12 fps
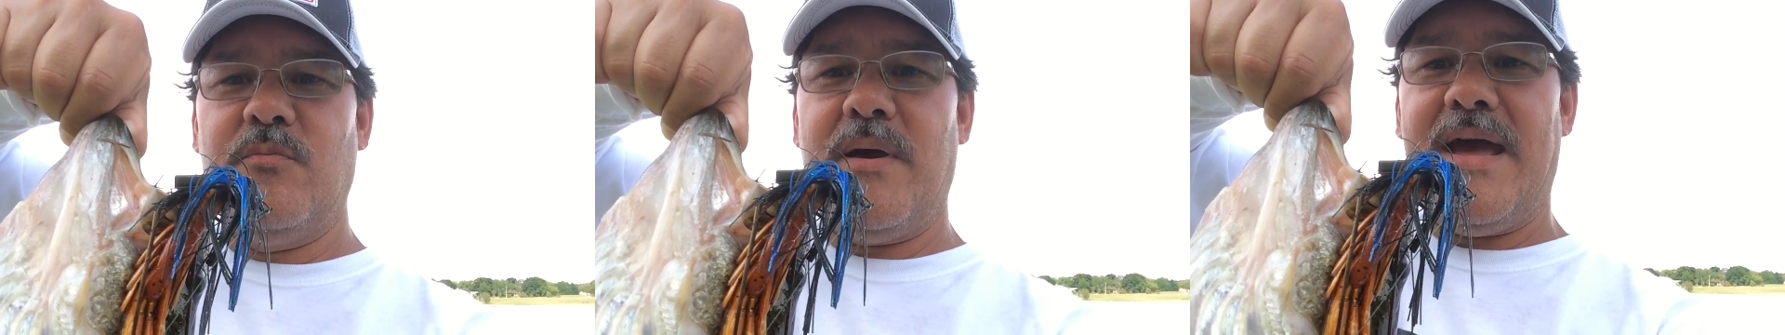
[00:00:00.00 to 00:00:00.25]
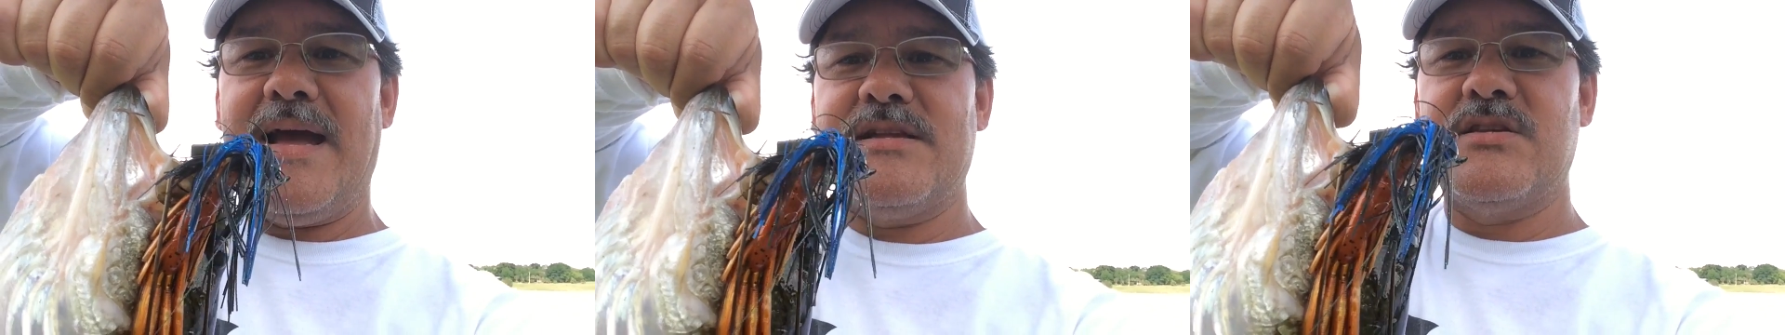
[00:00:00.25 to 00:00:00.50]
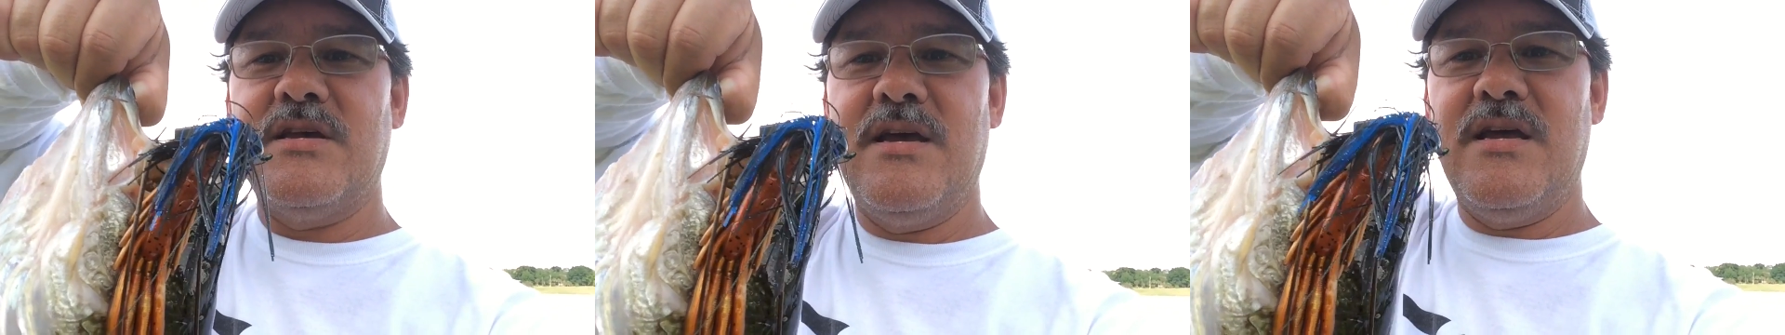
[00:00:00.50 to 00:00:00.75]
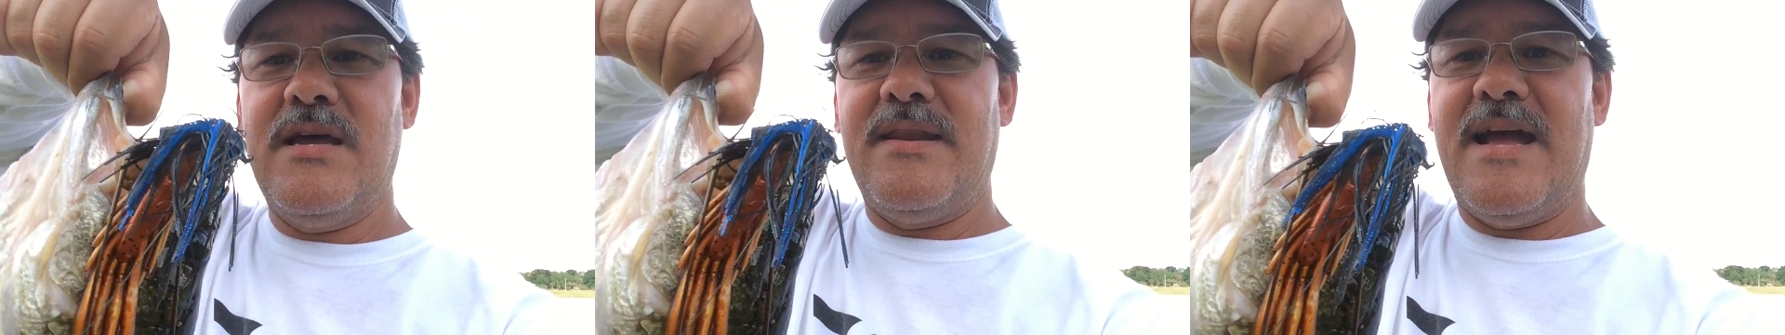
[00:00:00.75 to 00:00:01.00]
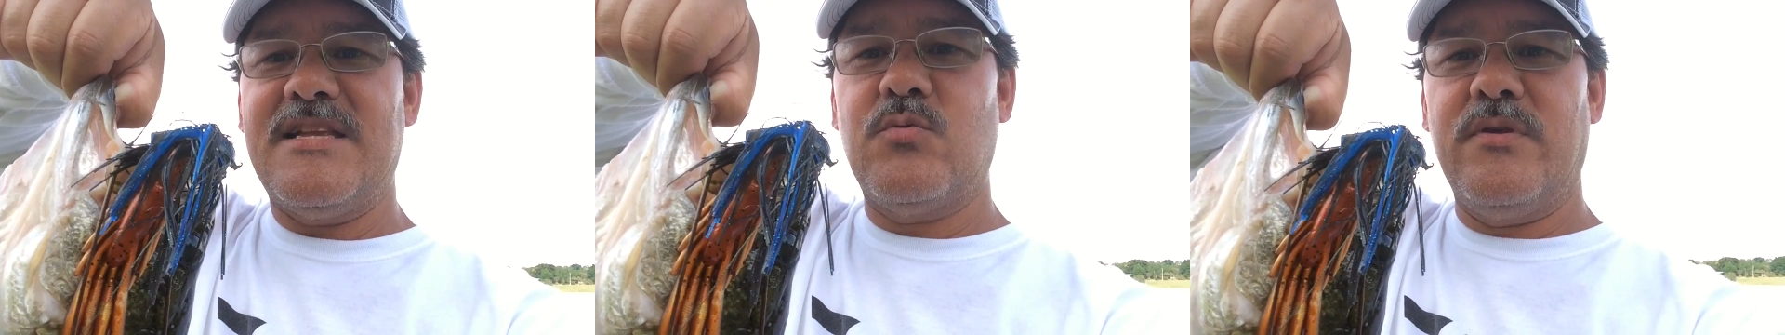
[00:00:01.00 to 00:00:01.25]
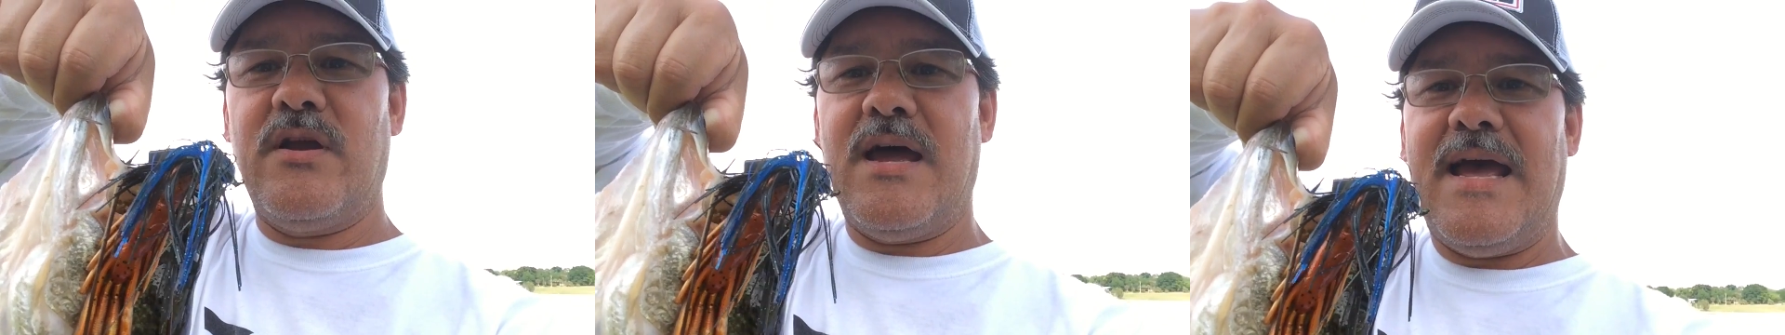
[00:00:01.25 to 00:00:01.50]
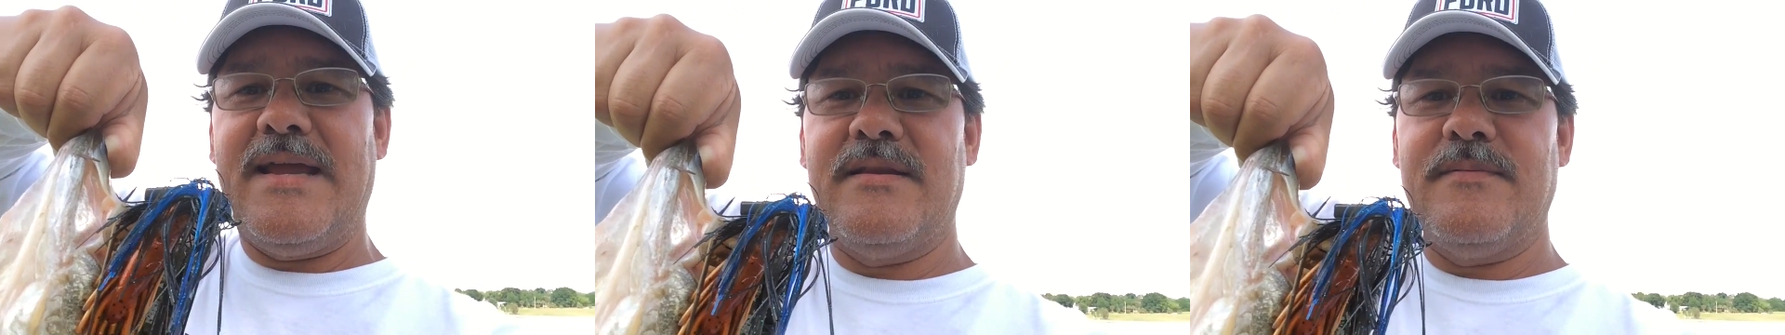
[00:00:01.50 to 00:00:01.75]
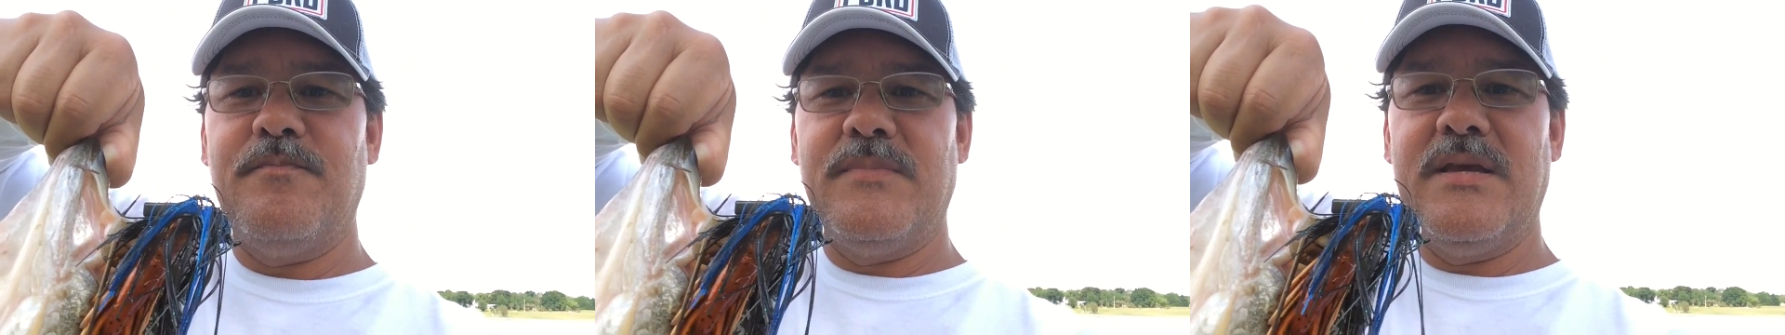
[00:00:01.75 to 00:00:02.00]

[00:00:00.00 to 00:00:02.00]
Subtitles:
the pads. And that's where they're hiding.